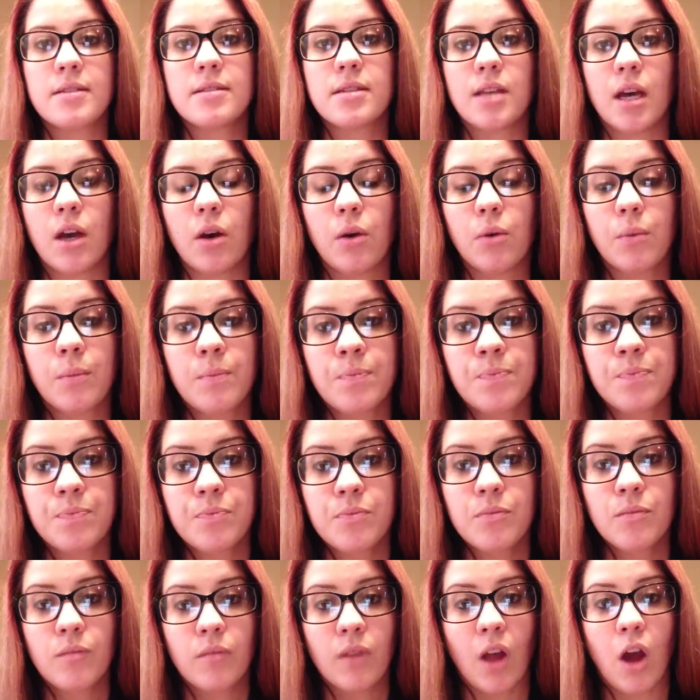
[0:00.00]
So,
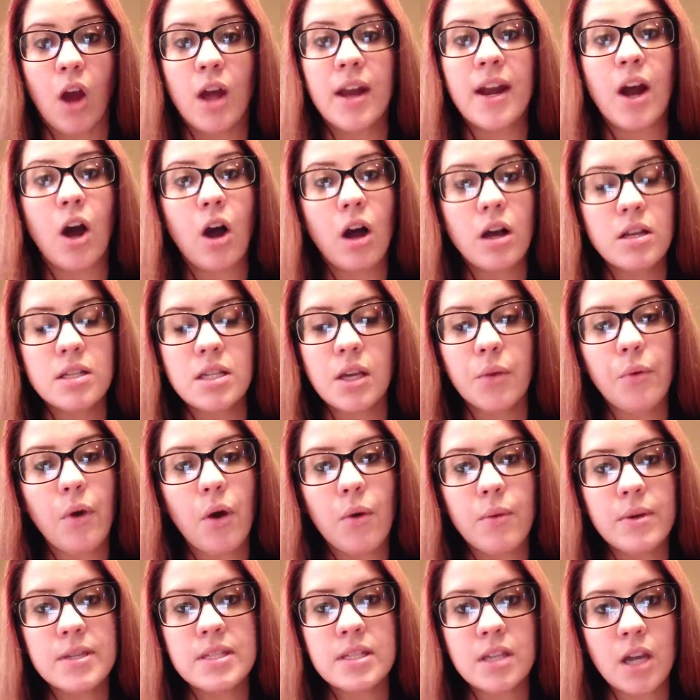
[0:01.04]
and also
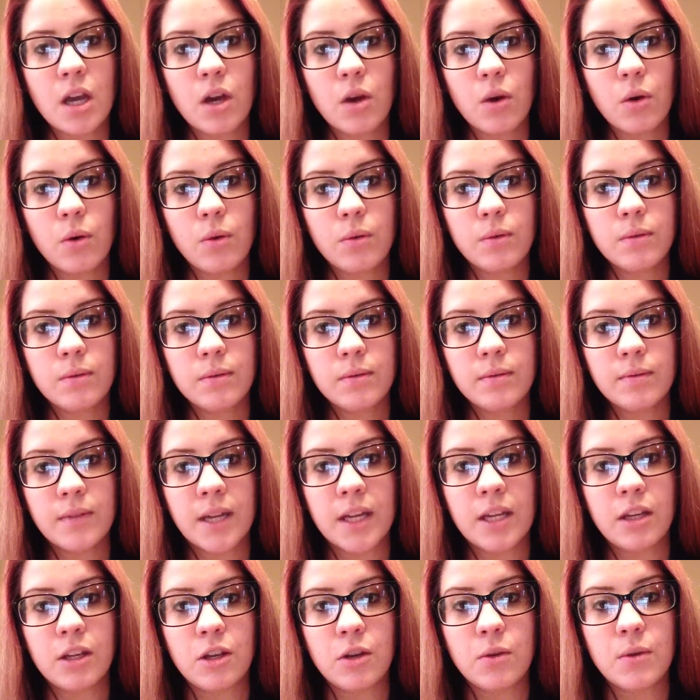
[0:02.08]
always know
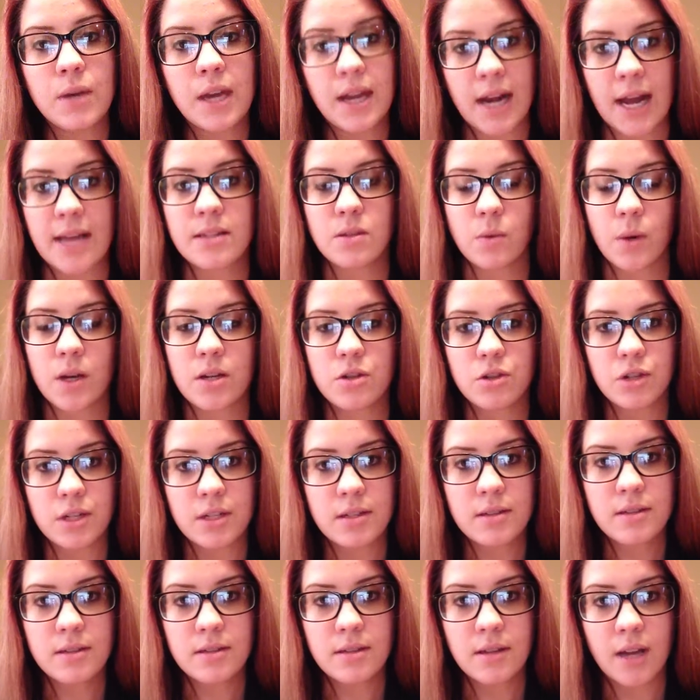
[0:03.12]
that you can ask
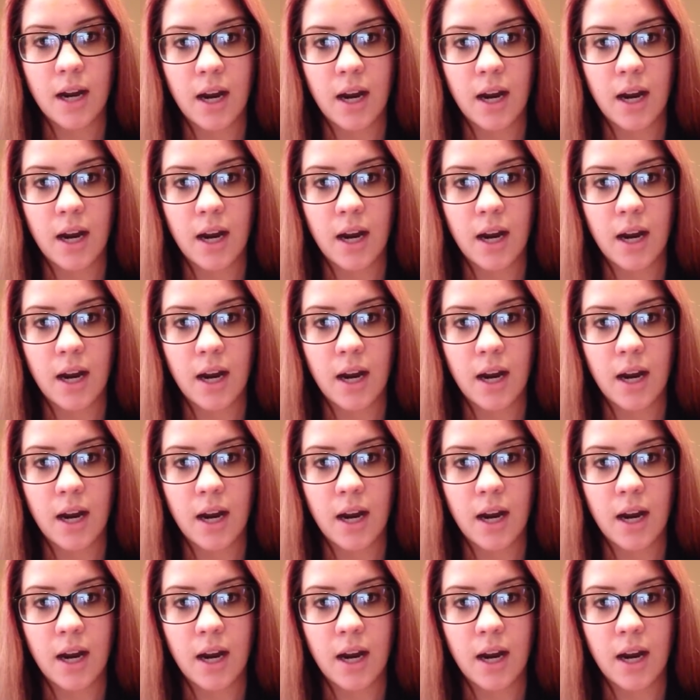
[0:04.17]
questions.